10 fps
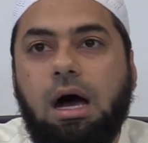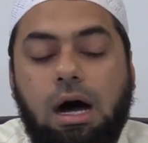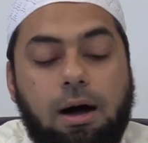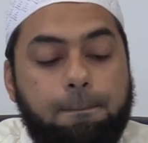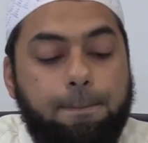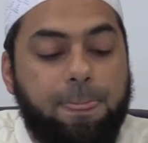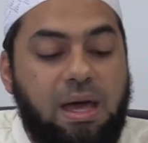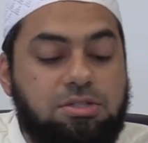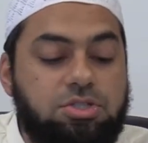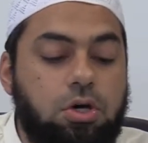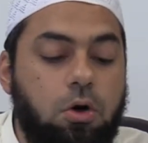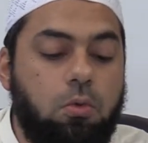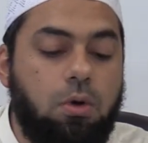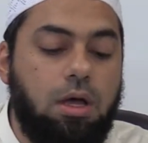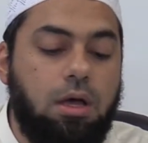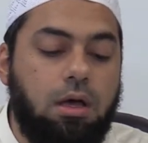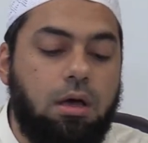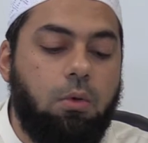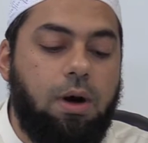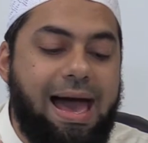And so
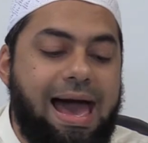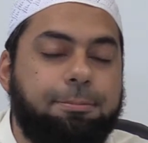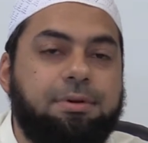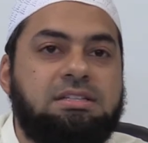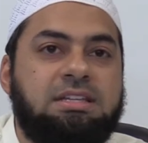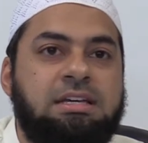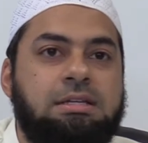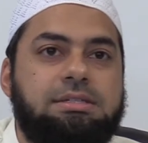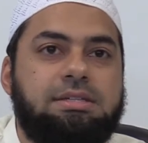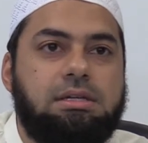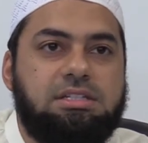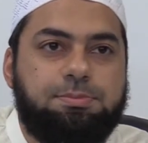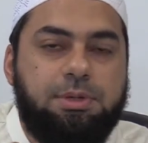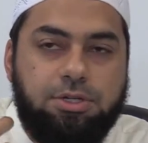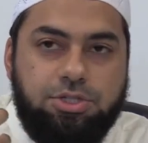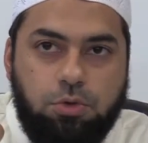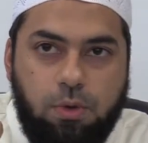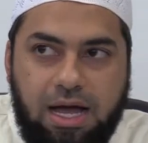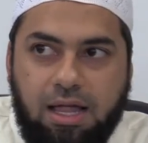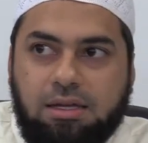what happens is
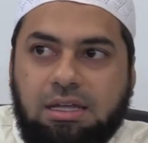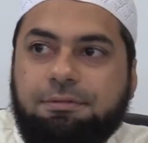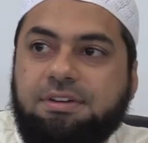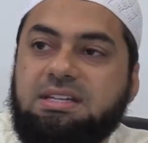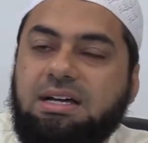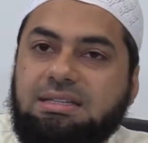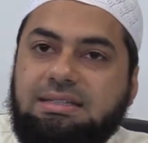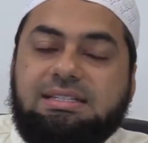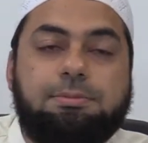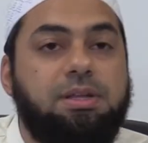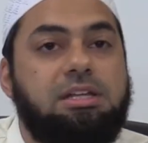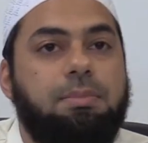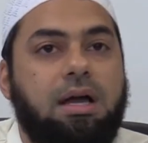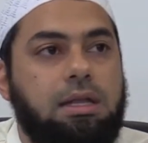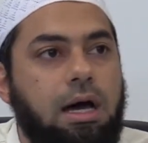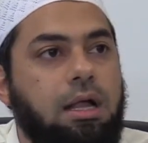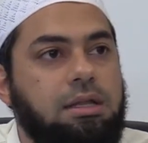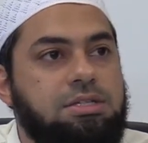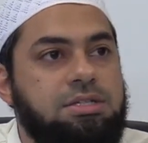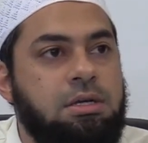spirituality, if it's not disciplined by
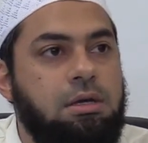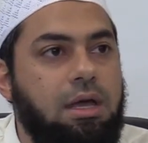knowledge,